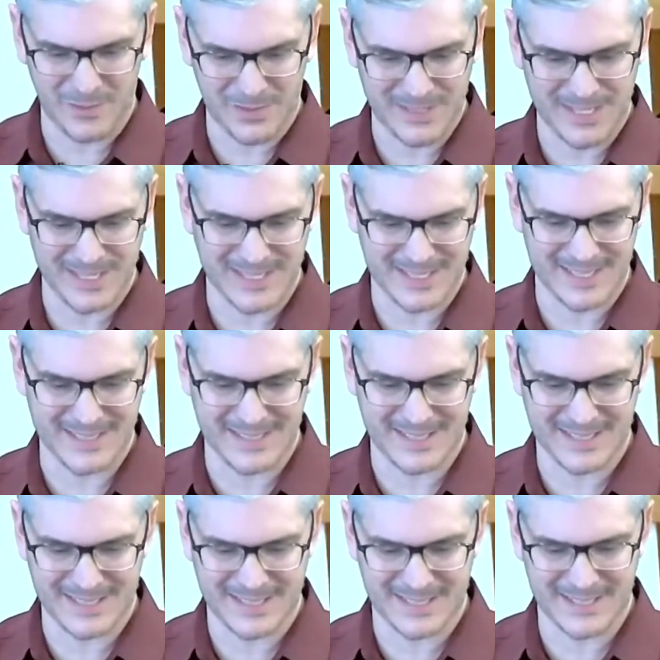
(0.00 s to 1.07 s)
This
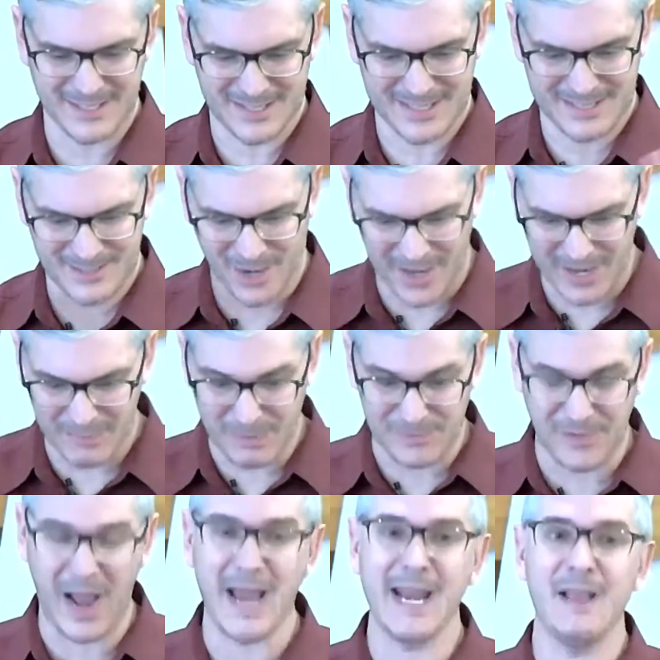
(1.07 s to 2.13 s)
is just trying to
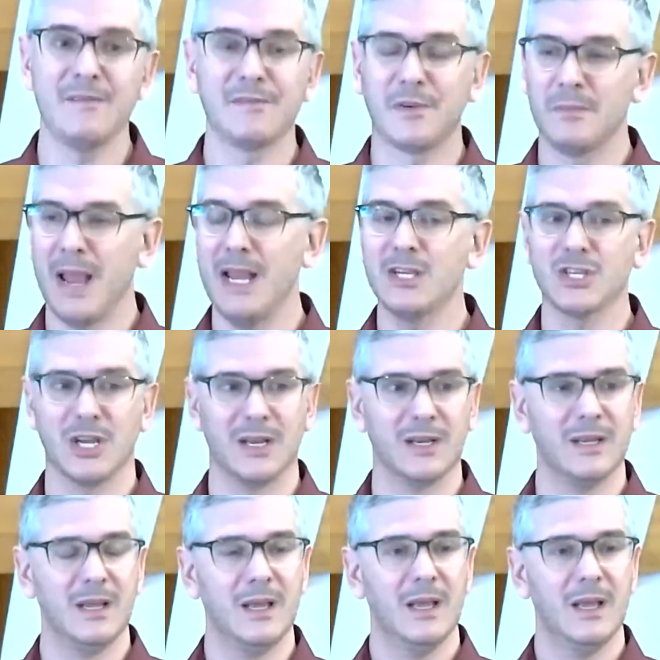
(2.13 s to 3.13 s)
provide information